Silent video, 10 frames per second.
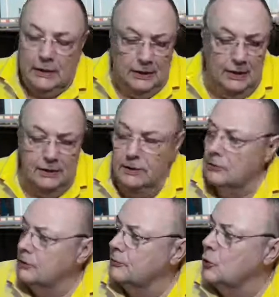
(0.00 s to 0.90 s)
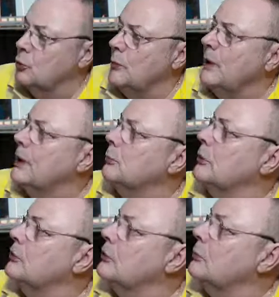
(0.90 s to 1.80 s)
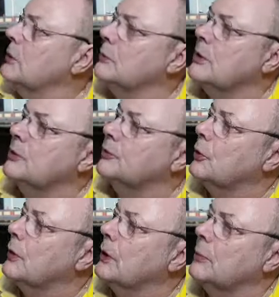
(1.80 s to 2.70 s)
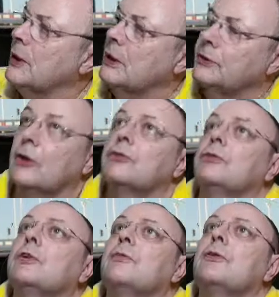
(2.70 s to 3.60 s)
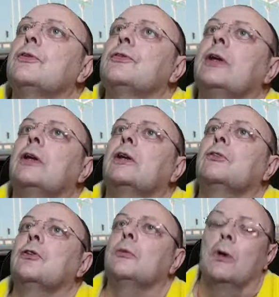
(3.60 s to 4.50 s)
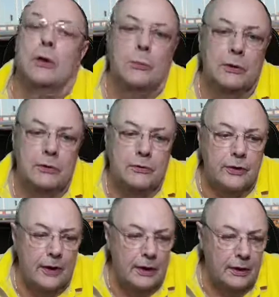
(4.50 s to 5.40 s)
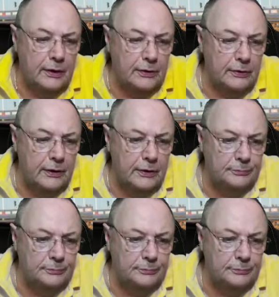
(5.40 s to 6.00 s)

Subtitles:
You've caught me out because I'm in the middle of doing about a dozen different things at the moment, and